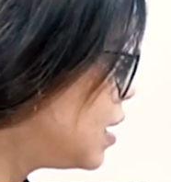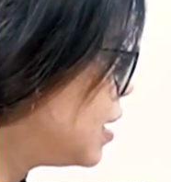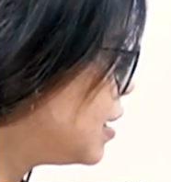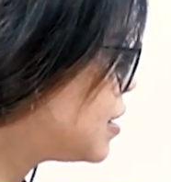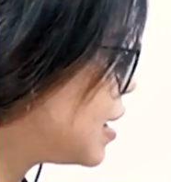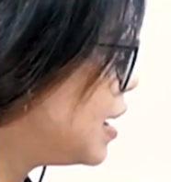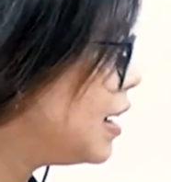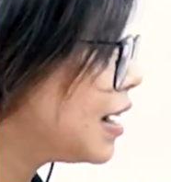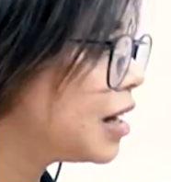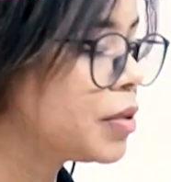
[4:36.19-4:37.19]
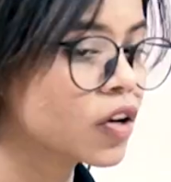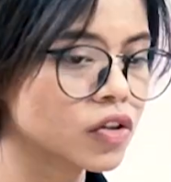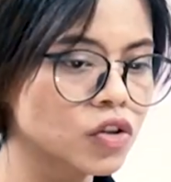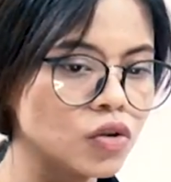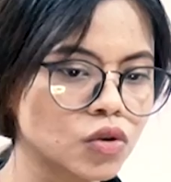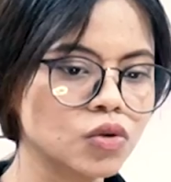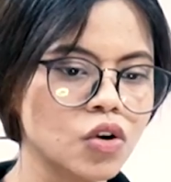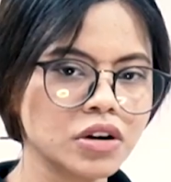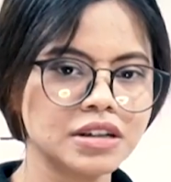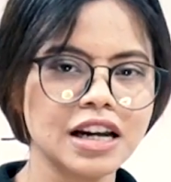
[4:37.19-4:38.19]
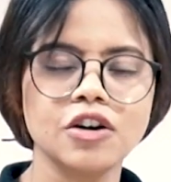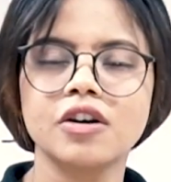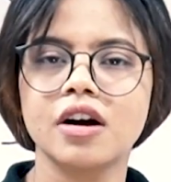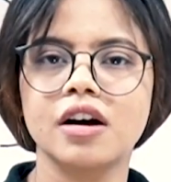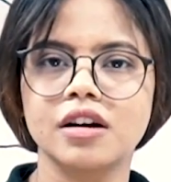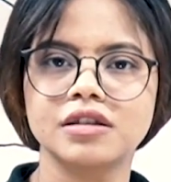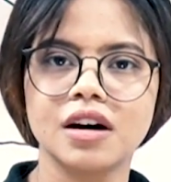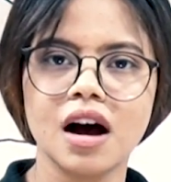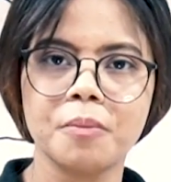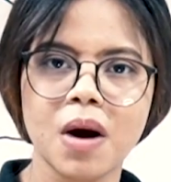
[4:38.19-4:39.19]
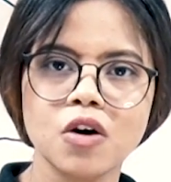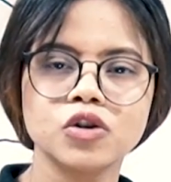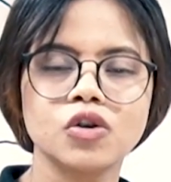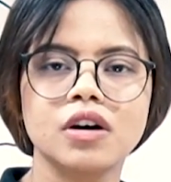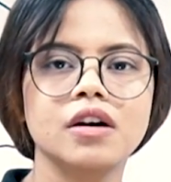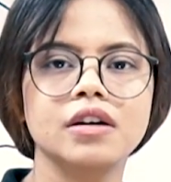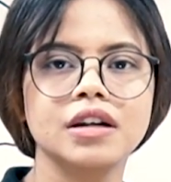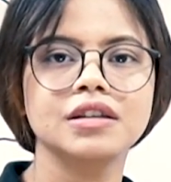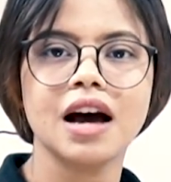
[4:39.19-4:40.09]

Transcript: It's illegal because you do not tell your the amount you are earning,